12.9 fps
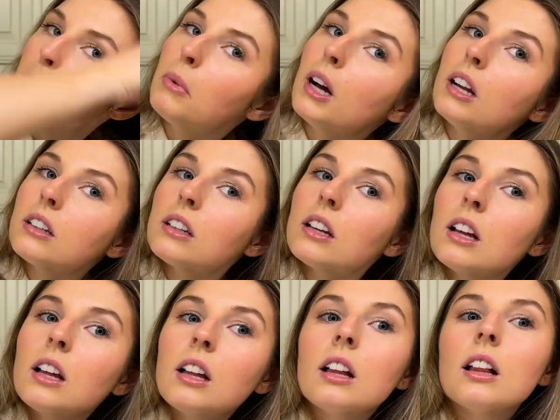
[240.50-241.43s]
but
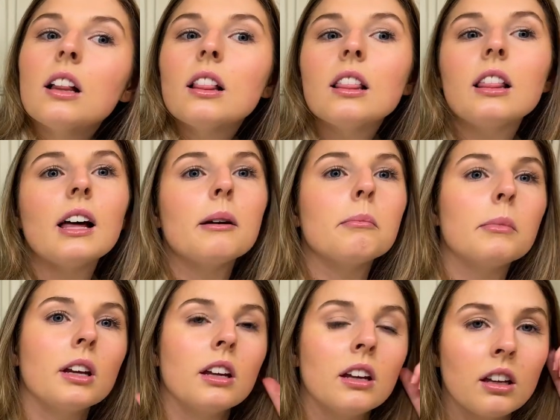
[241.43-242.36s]
let
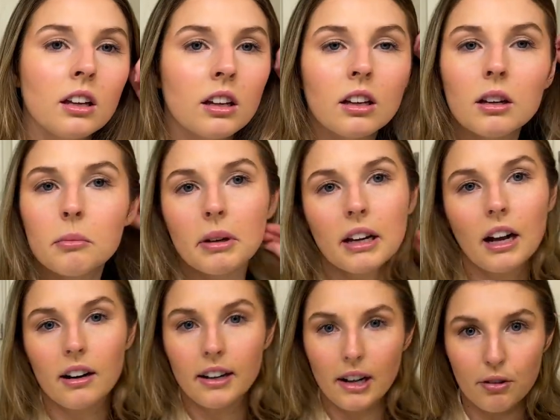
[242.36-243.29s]
me pick out an